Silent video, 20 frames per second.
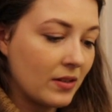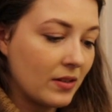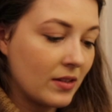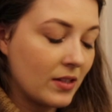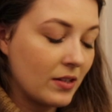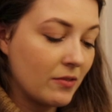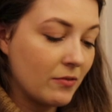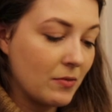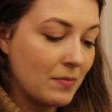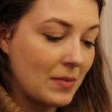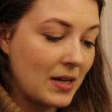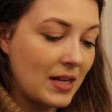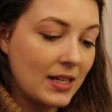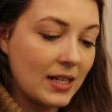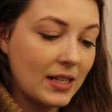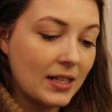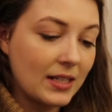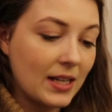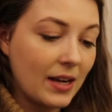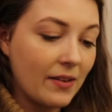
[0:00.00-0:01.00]
the
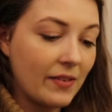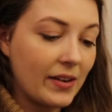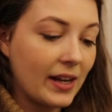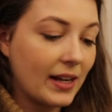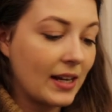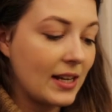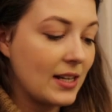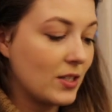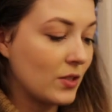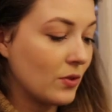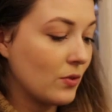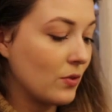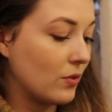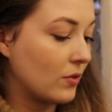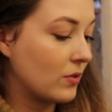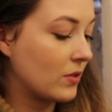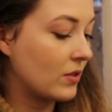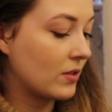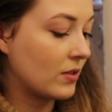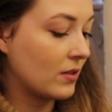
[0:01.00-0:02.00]
remaining teriyaki
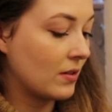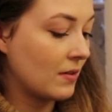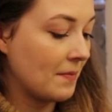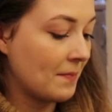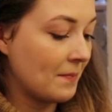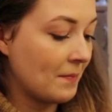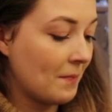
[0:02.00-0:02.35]
sauce.